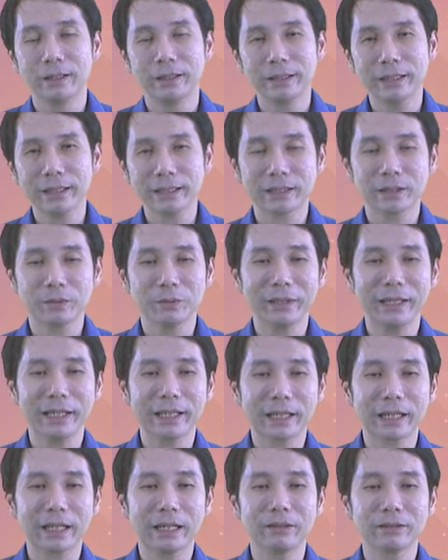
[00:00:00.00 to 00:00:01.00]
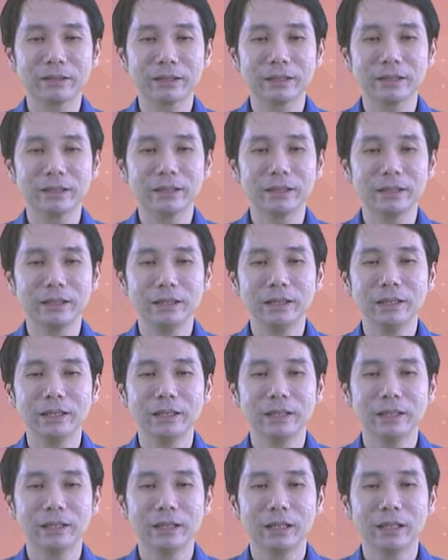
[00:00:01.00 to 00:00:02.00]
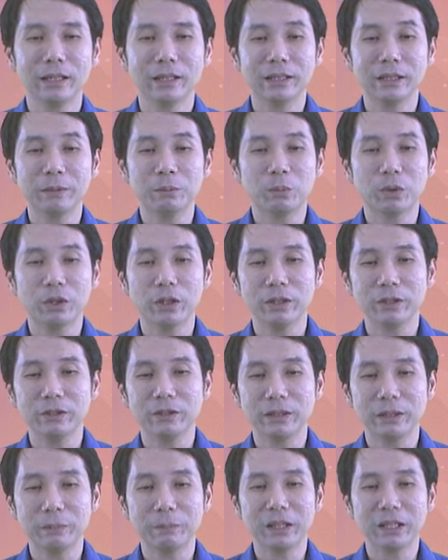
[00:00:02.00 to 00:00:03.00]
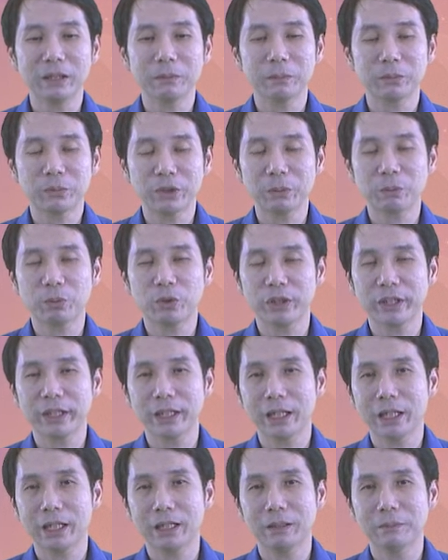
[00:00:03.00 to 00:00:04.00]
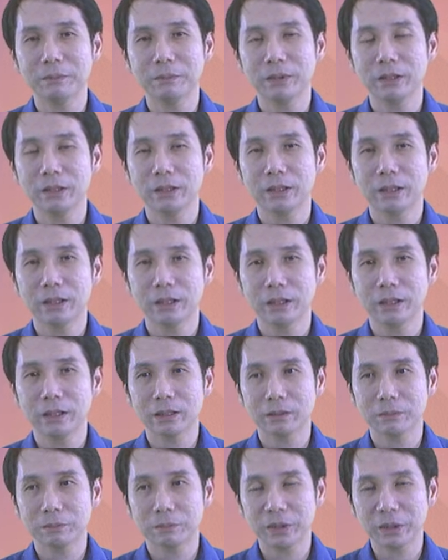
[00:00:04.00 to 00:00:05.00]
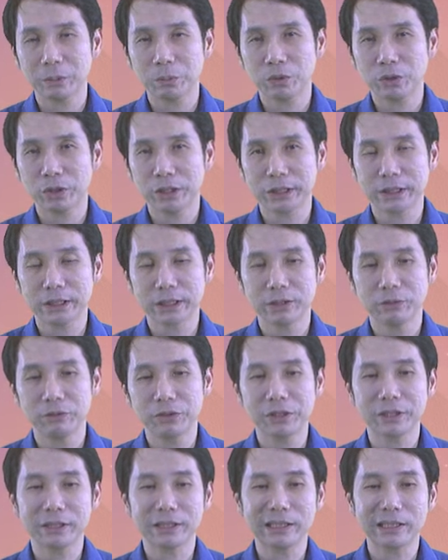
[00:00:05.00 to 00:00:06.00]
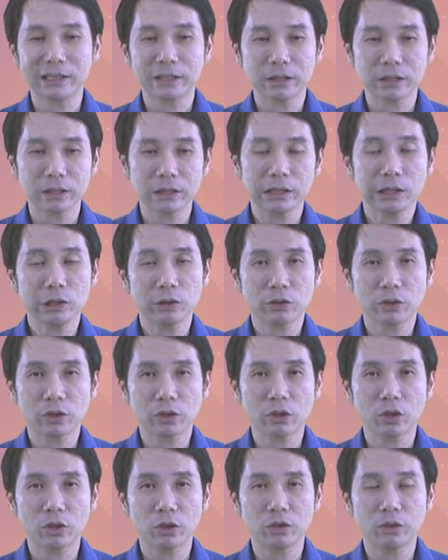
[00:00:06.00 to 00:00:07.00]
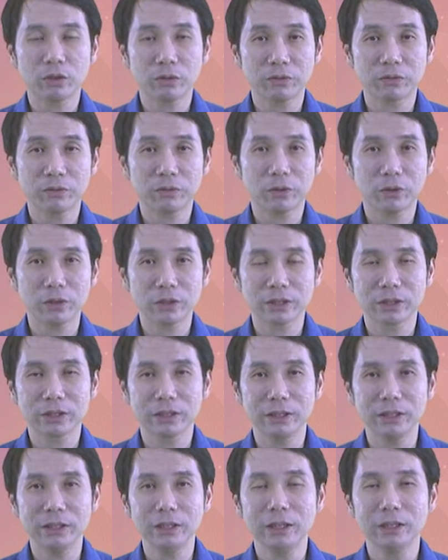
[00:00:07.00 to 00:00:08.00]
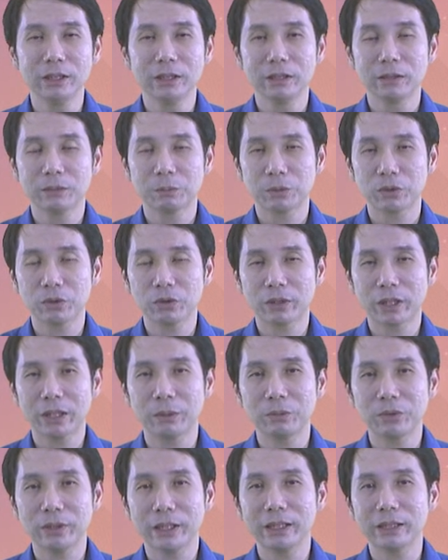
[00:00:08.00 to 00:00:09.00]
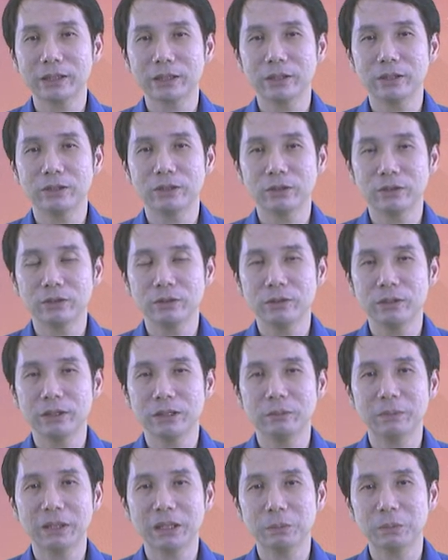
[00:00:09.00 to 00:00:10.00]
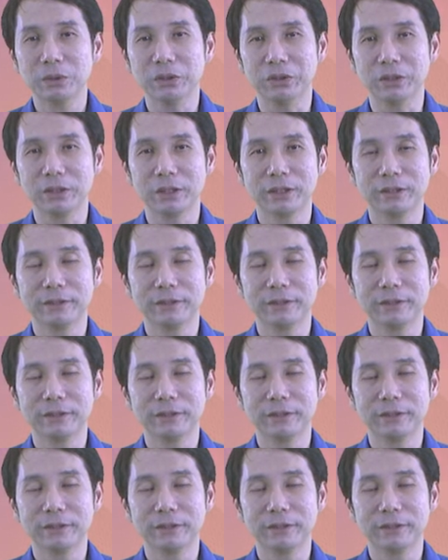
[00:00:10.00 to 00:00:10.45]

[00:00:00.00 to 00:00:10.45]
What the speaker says: Next, we encounter the debug breakpoint arm breakpoint, which is inserted into the code to force the program to enter into debug mode.